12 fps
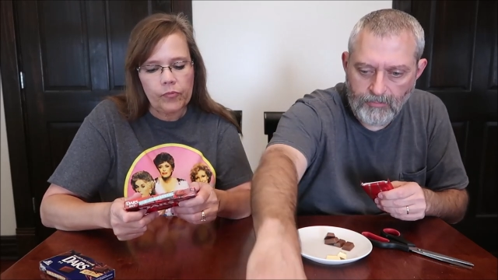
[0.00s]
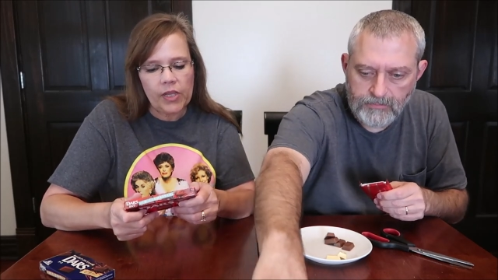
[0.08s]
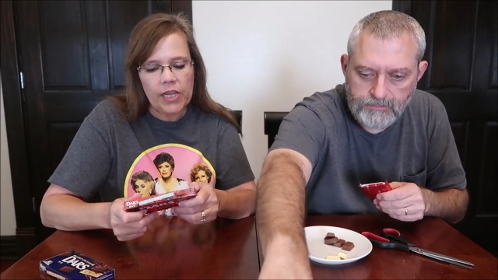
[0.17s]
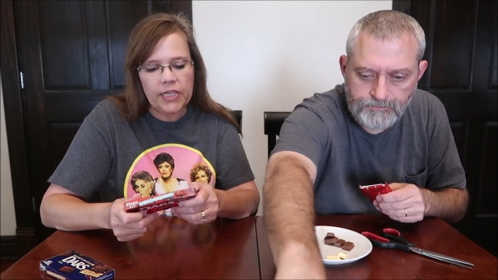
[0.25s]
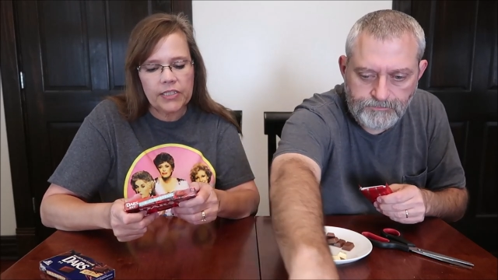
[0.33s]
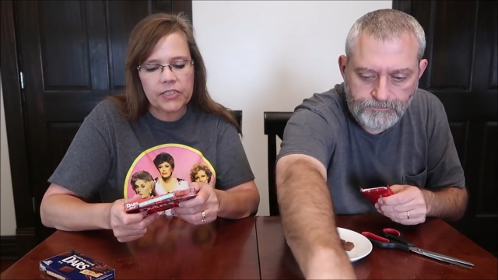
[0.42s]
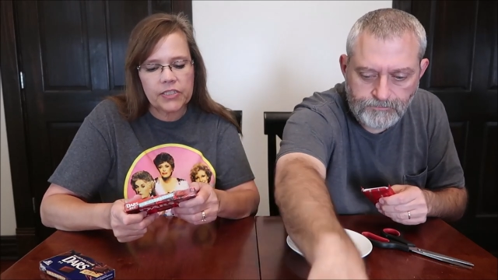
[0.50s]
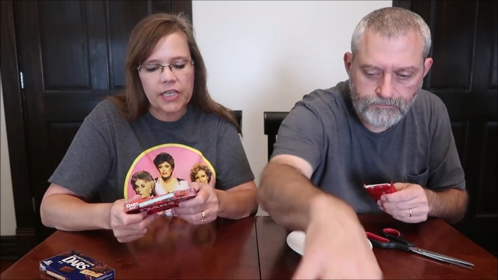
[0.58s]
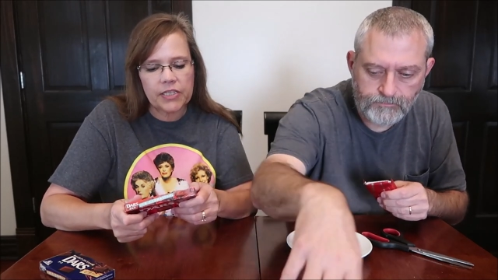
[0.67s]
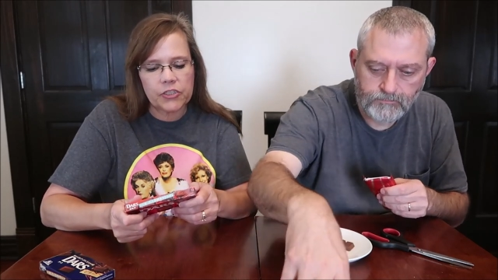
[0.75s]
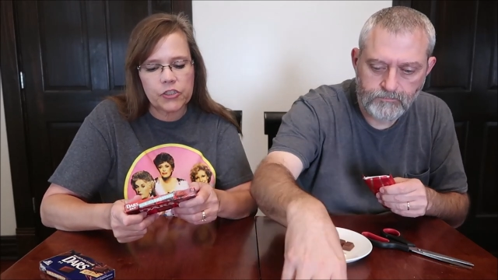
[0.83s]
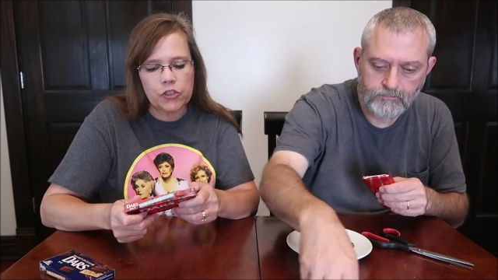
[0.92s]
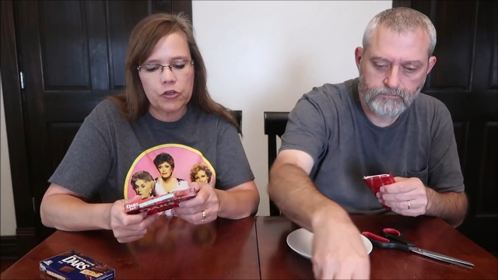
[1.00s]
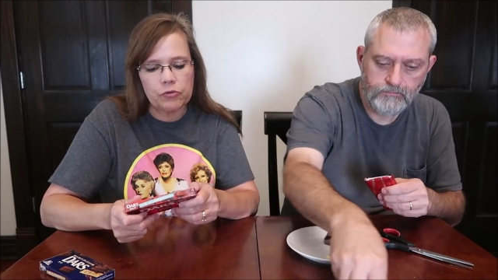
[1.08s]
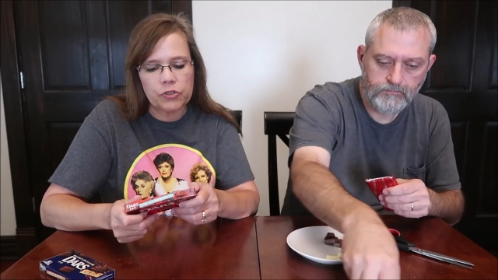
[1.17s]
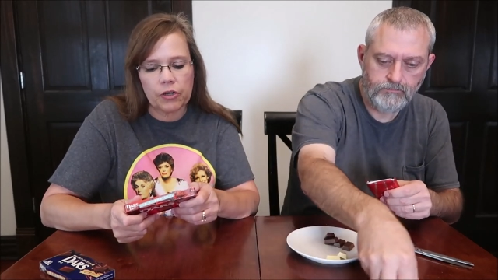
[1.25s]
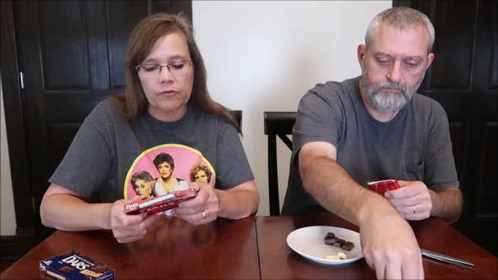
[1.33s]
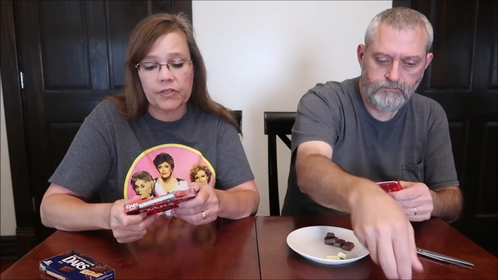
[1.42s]
Speaker 1: one. It says 2
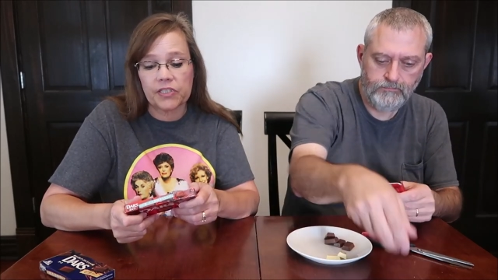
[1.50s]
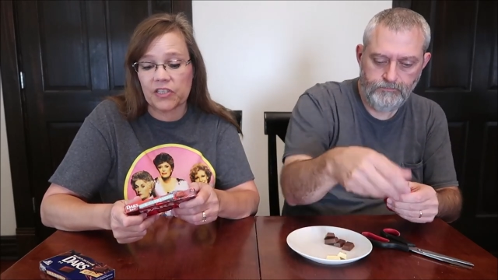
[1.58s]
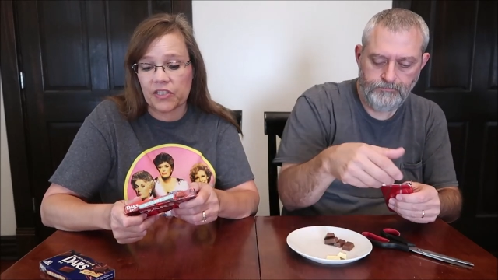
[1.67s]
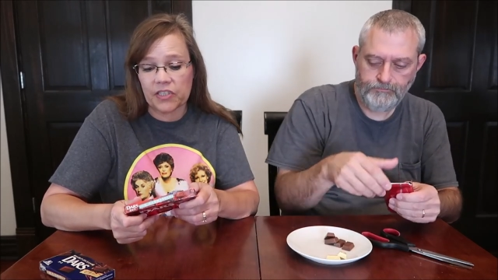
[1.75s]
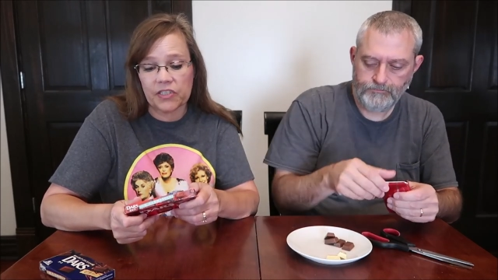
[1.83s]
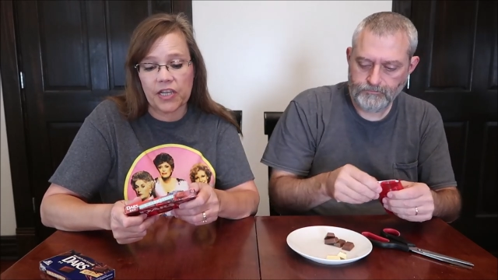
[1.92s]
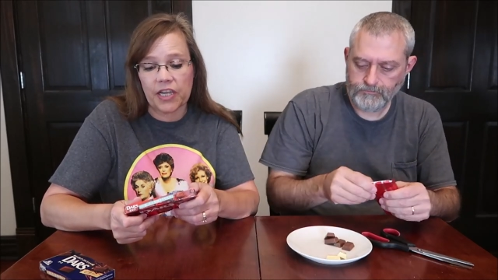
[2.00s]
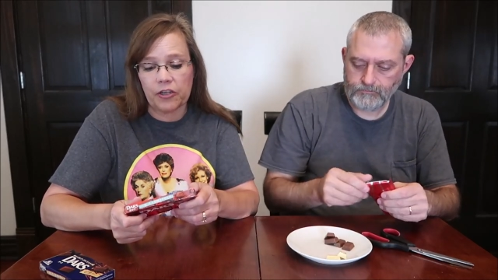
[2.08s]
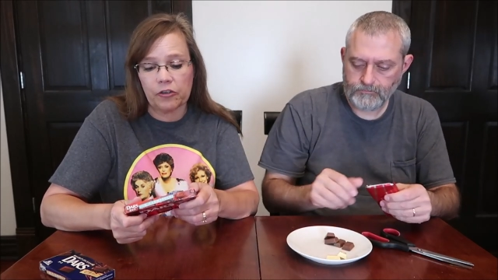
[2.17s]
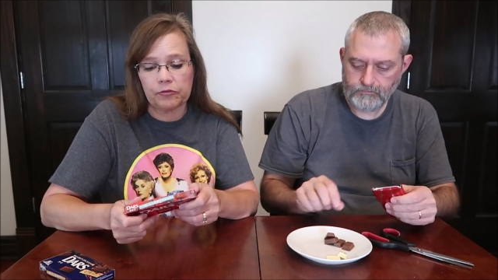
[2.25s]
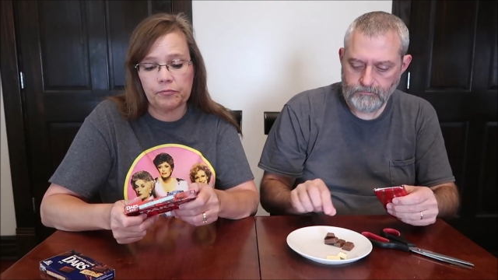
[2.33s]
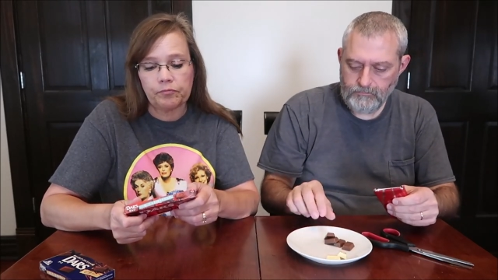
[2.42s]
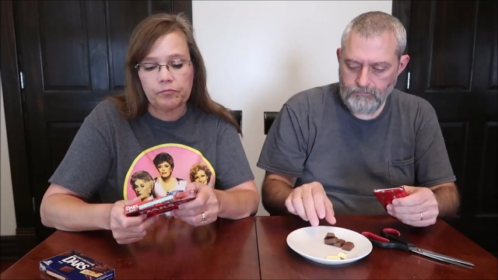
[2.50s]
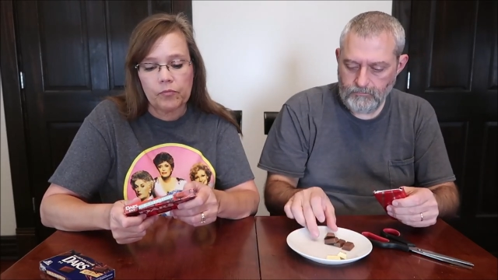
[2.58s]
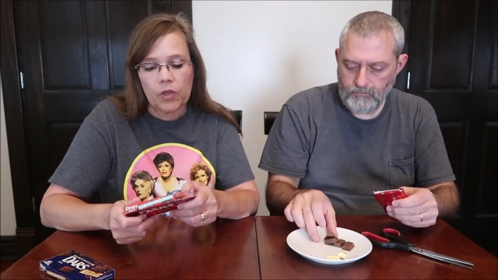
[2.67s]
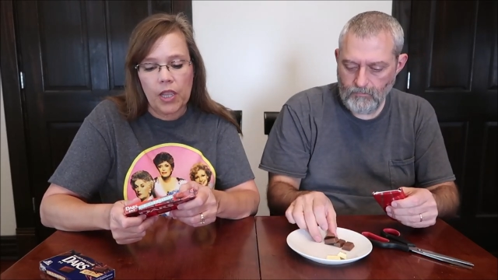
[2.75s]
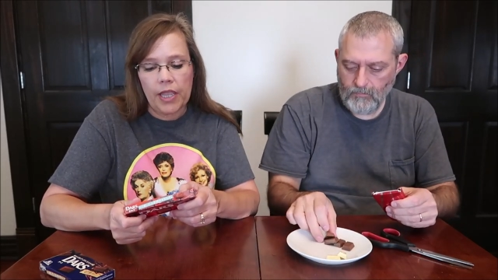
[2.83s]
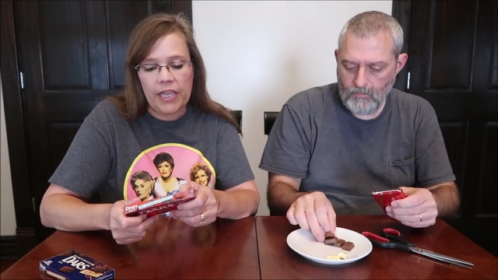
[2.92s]
servings in the container.
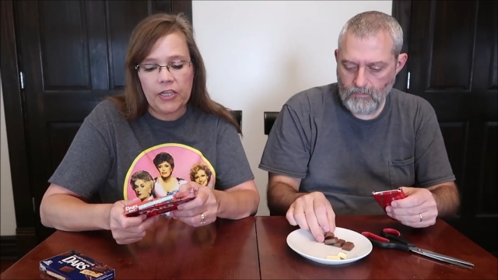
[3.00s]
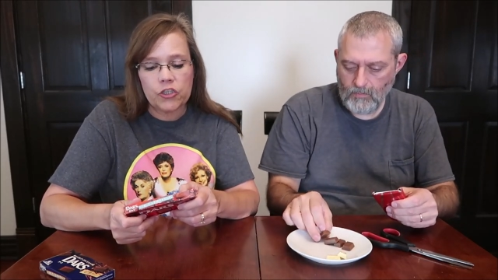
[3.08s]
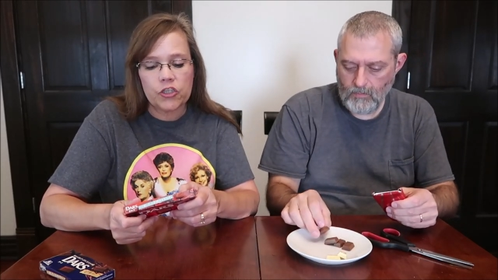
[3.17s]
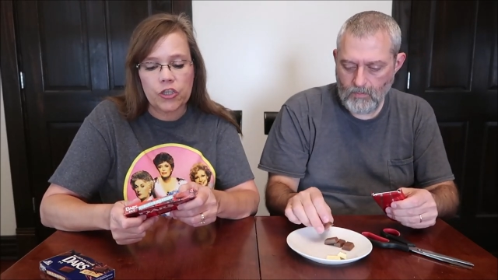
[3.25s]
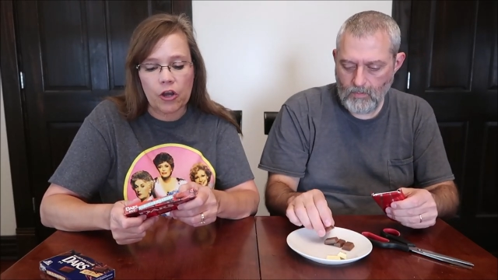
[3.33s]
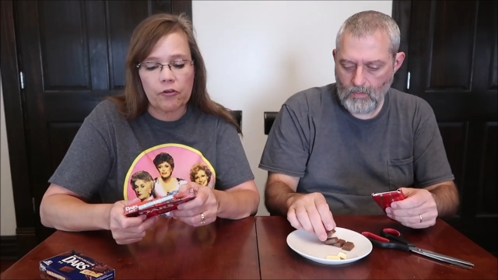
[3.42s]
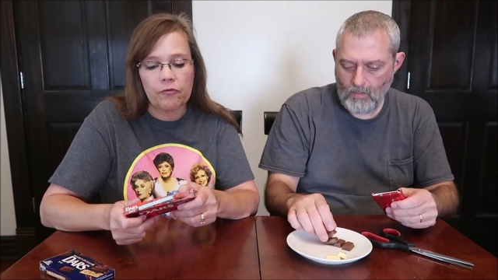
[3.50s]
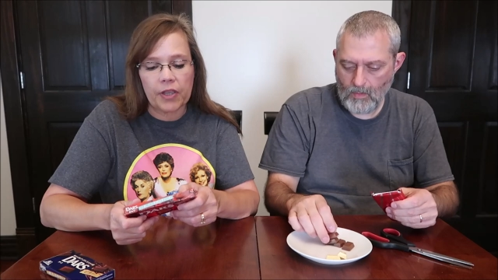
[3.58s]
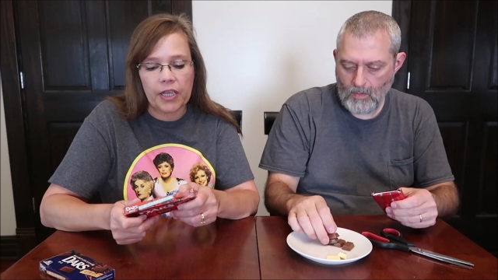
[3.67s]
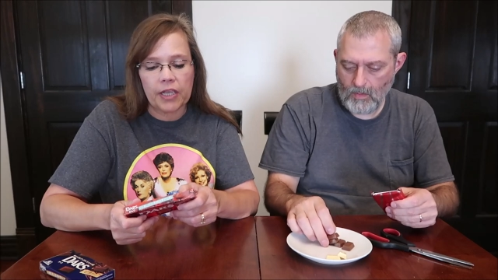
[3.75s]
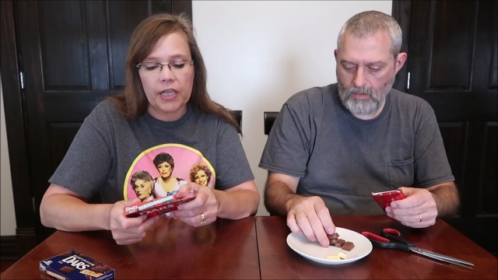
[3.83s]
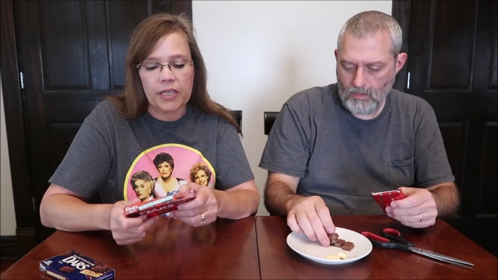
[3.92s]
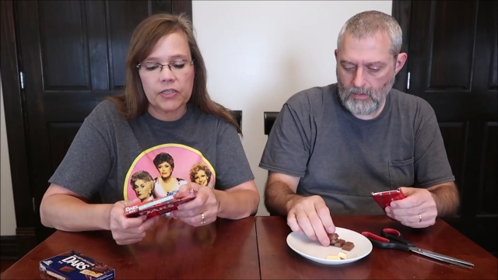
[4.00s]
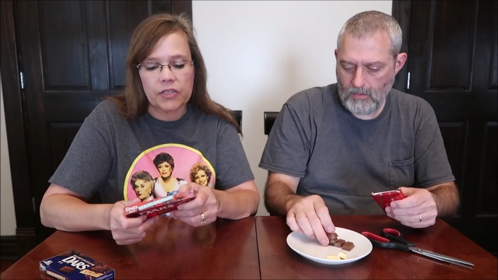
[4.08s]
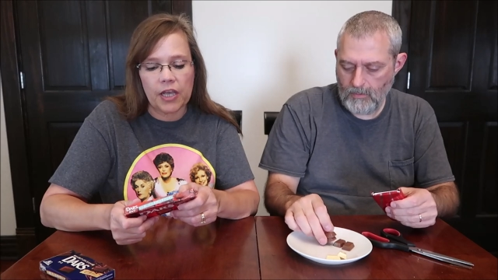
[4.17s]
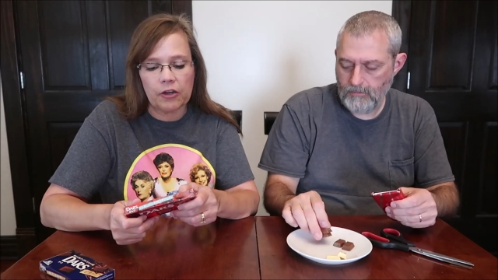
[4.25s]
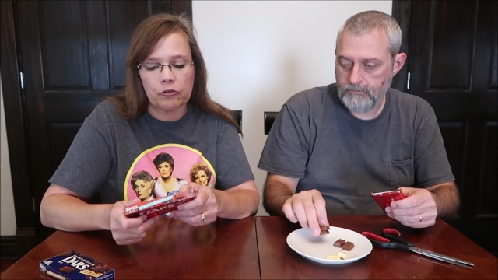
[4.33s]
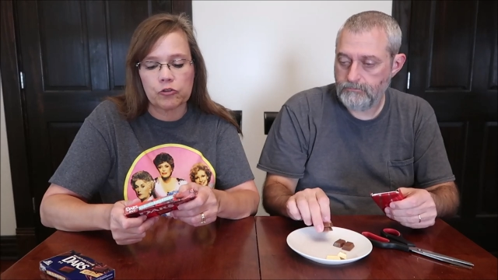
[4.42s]
Each serving is
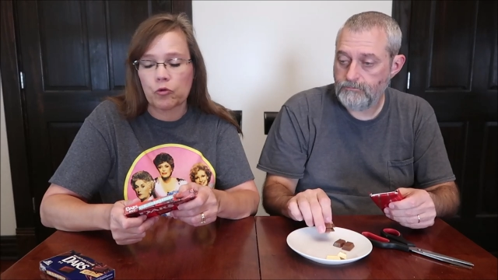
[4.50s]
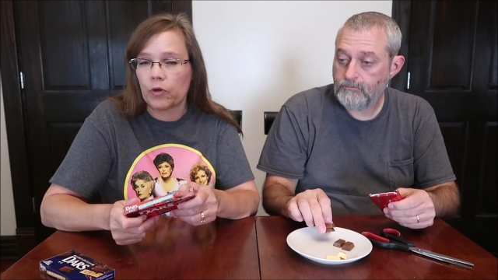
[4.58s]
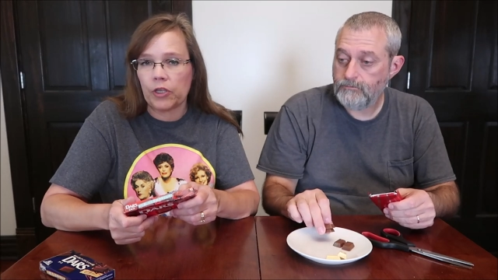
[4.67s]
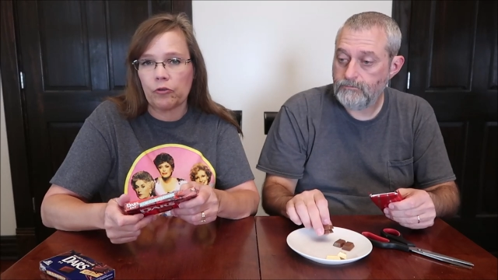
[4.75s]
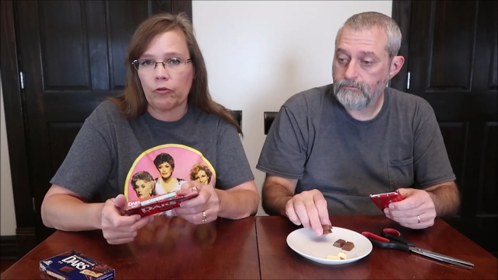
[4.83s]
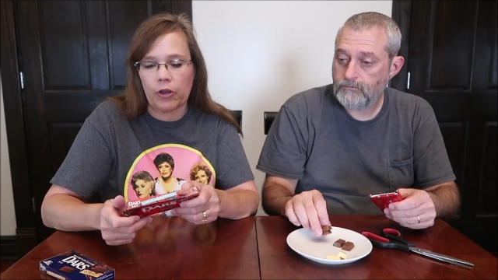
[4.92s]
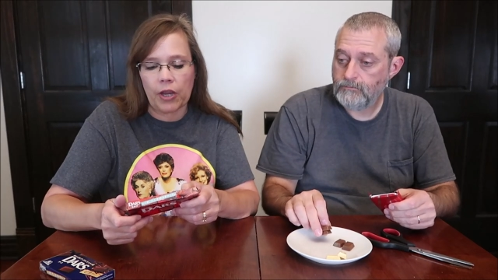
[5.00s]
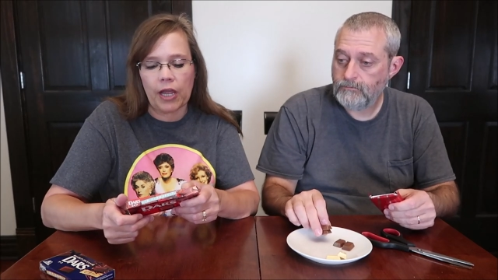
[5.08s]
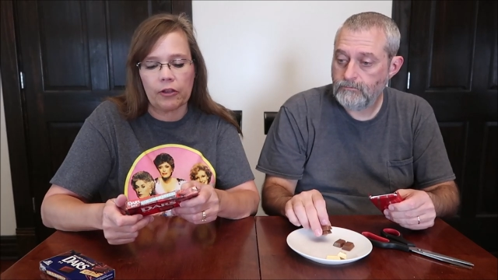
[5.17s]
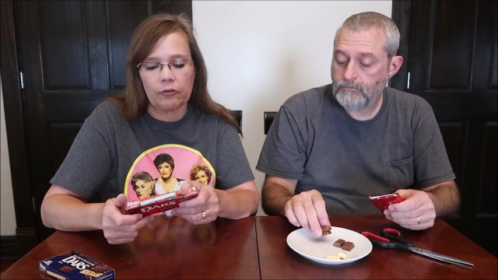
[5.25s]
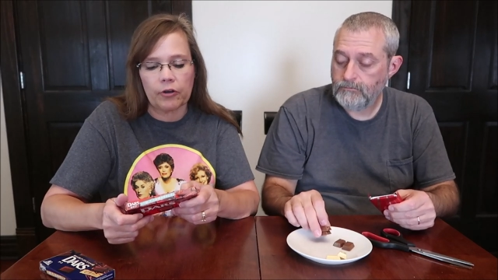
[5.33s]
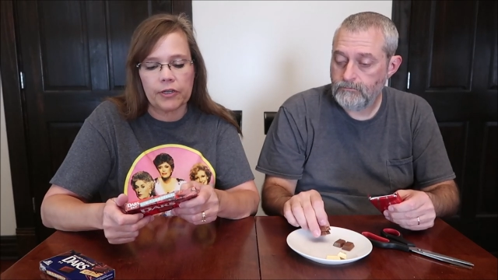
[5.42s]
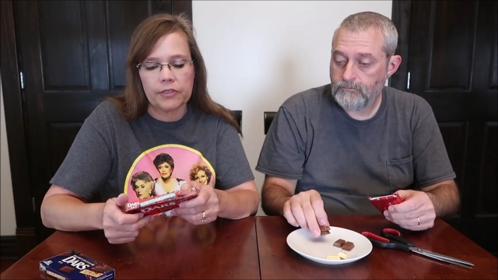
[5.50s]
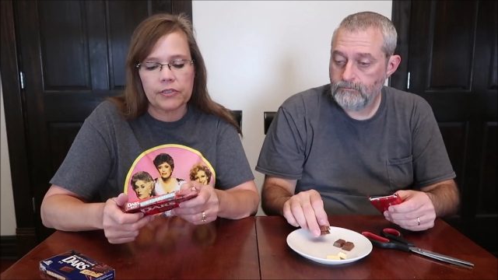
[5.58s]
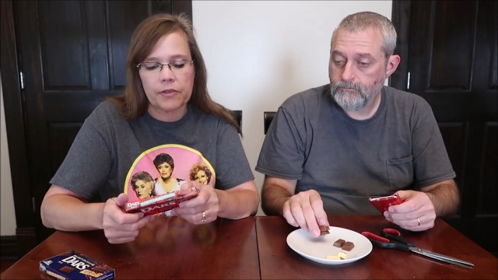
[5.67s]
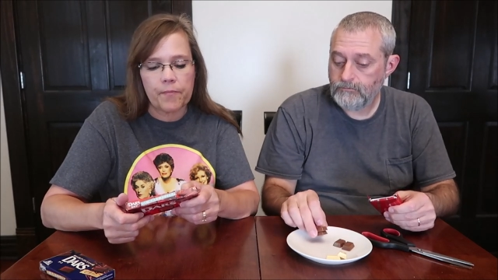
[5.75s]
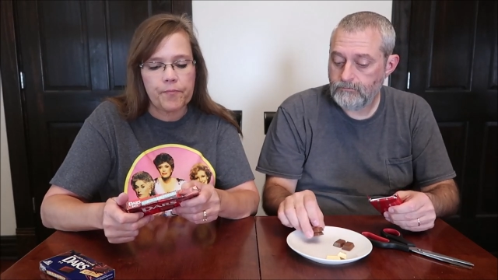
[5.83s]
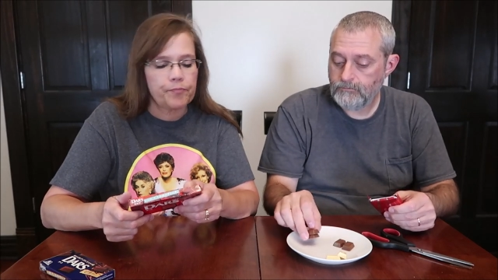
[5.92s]
123 calories.